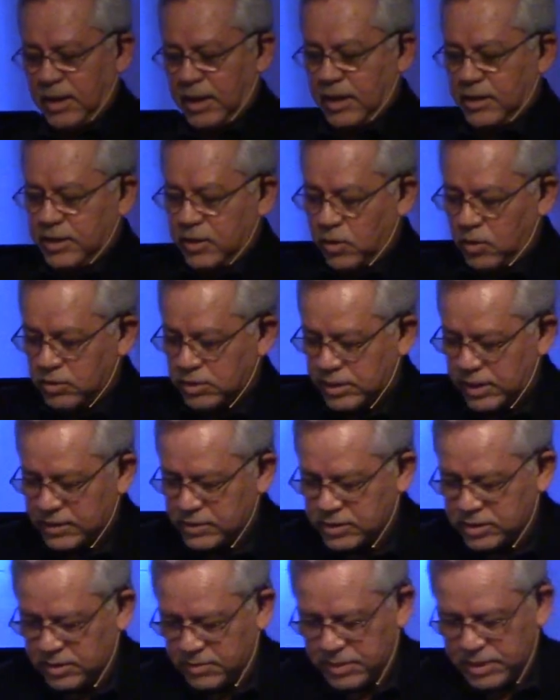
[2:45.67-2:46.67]
In the Old
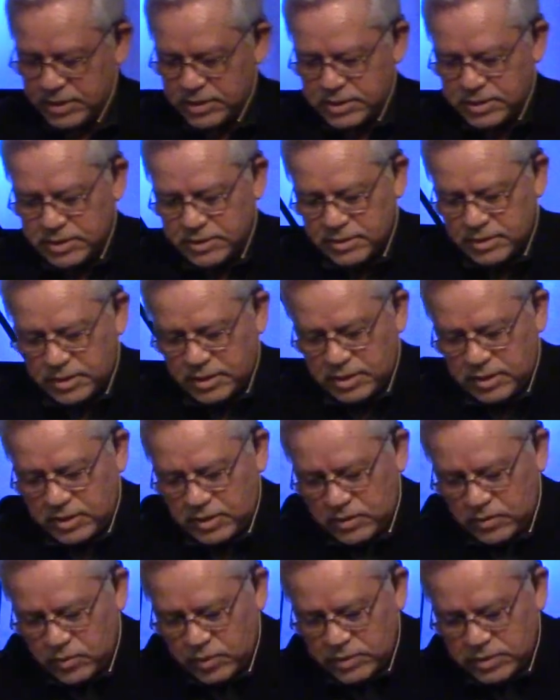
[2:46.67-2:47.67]
Testament,
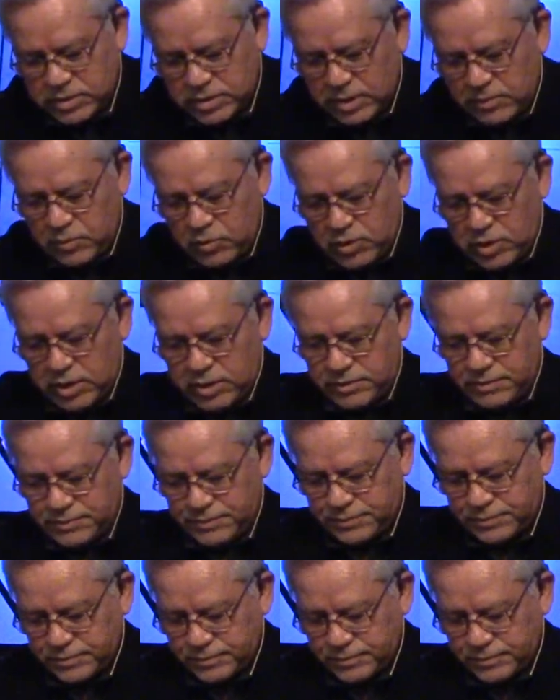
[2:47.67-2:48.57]
when someone